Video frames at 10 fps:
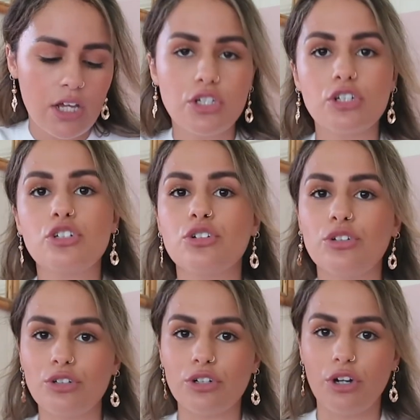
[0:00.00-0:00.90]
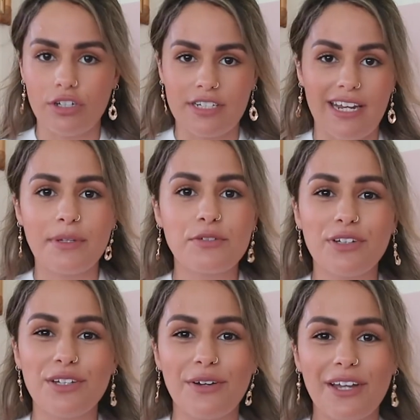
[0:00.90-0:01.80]
to shoot your content. It's
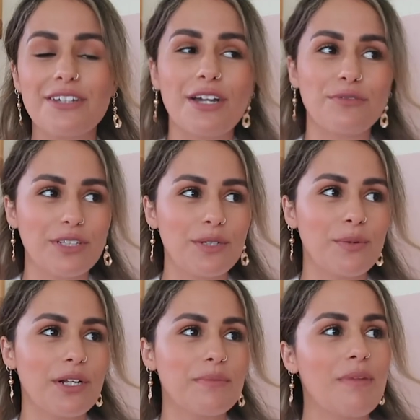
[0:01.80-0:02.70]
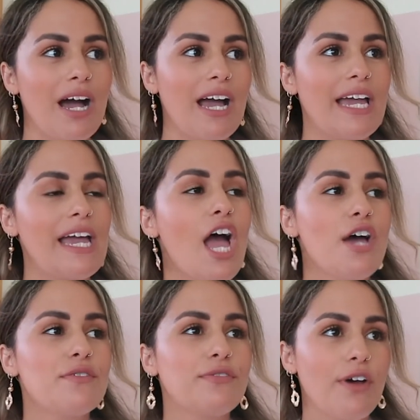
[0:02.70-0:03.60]
really annoying because I really wanted my
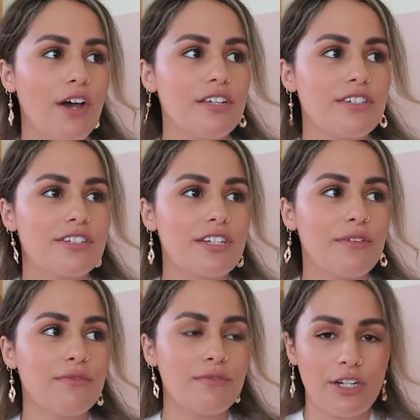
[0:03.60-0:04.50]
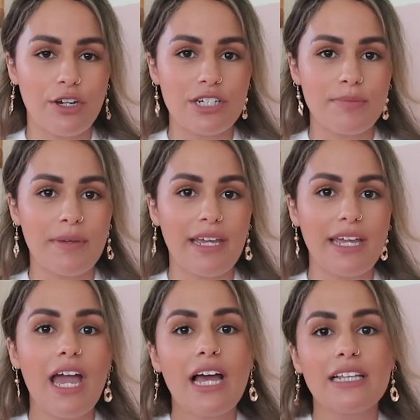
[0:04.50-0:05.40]
first video to
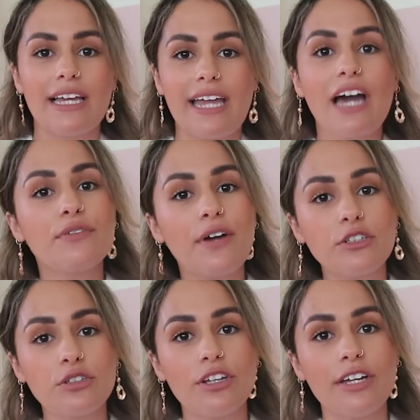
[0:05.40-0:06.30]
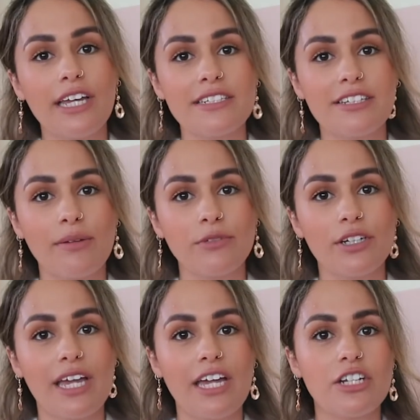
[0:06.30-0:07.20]
be like how to find good Instagram
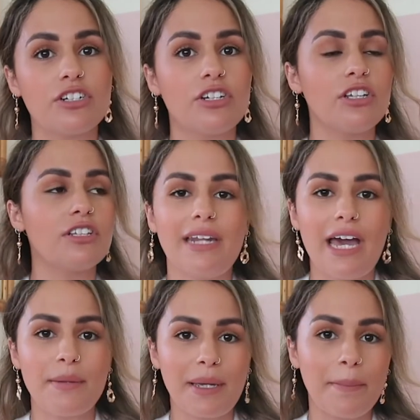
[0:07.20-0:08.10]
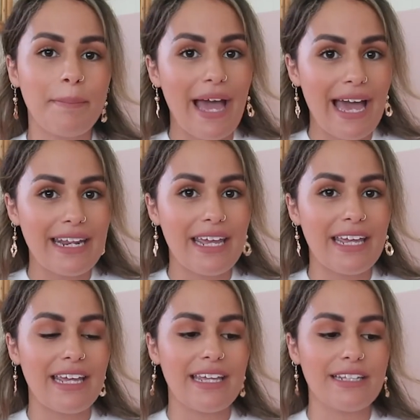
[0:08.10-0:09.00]
locations and how to make a bad
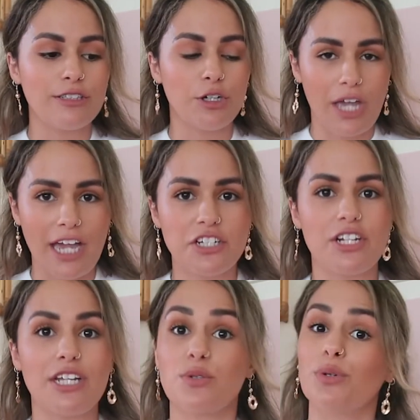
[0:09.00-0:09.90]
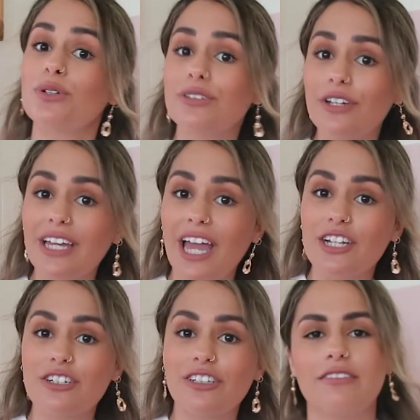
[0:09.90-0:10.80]
location into a good
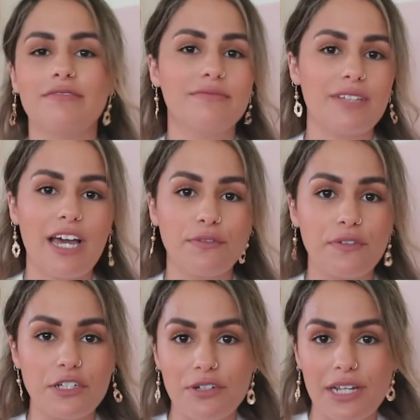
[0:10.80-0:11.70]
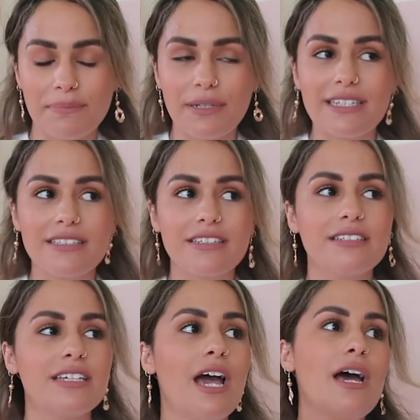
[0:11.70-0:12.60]
location, how to find unique
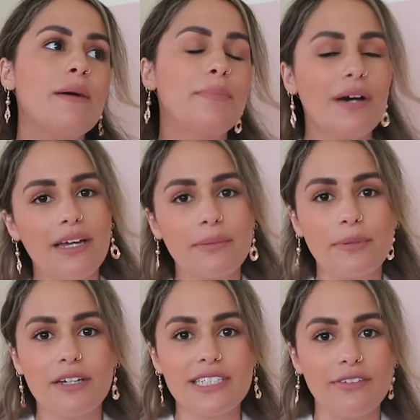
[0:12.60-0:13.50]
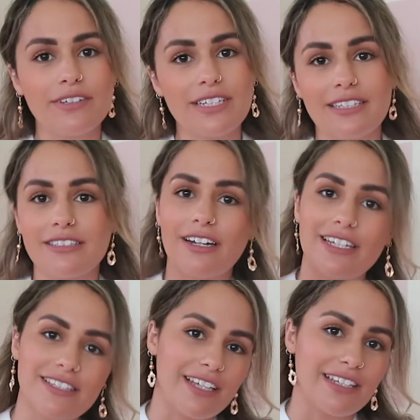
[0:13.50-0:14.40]
places. But because everyone's like stuck
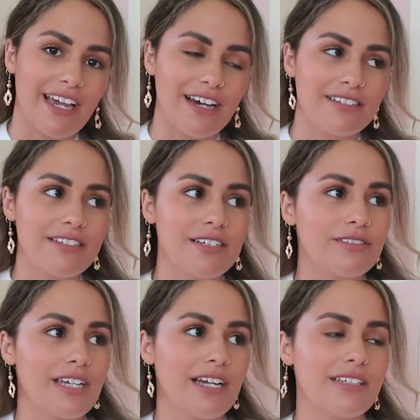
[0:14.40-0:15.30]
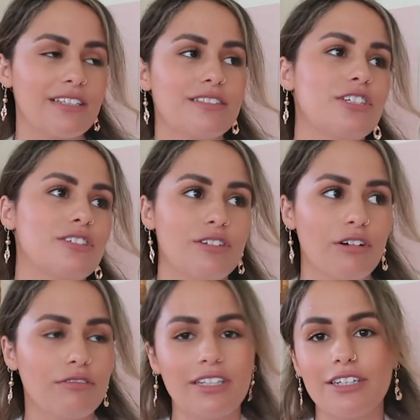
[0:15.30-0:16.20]
inside their houses, I was like, that's just
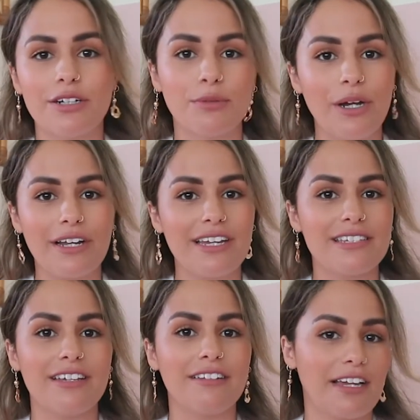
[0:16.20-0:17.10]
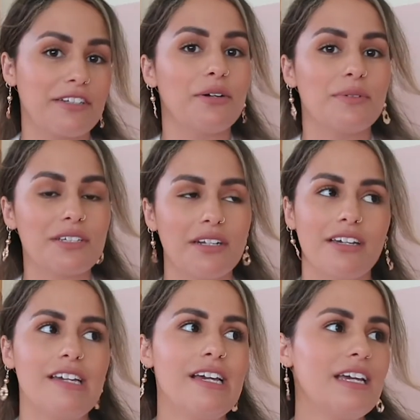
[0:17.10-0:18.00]
not really gonna work, is it? Like, no one's
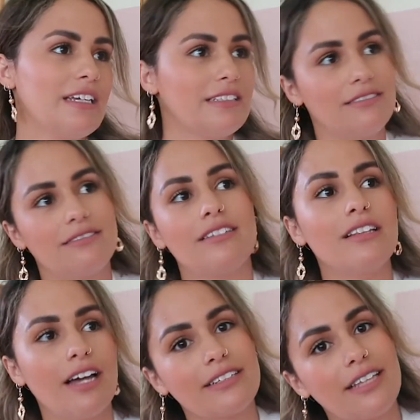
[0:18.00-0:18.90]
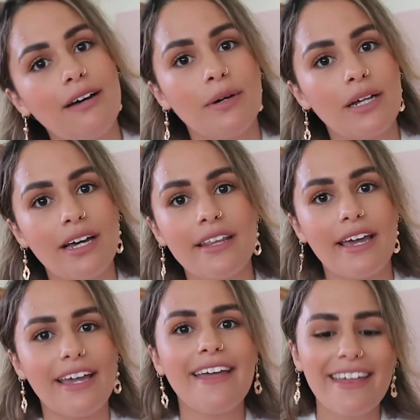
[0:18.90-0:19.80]
gonna like that one, are
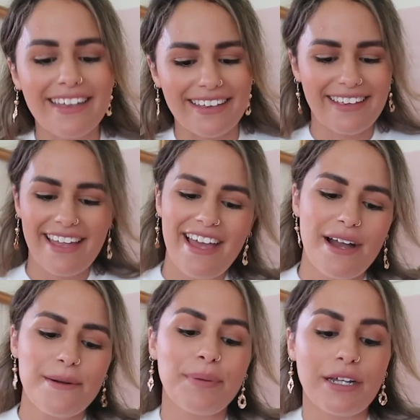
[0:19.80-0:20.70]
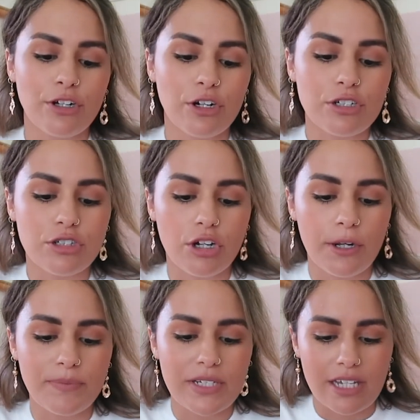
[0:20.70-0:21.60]
they? But no,
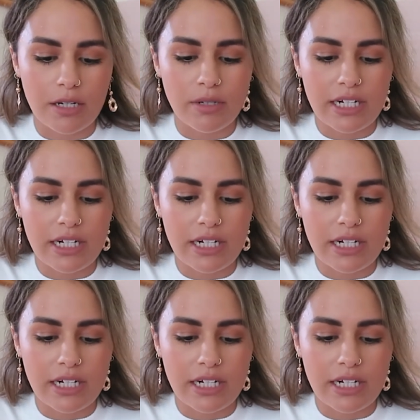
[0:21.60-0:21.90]
so the second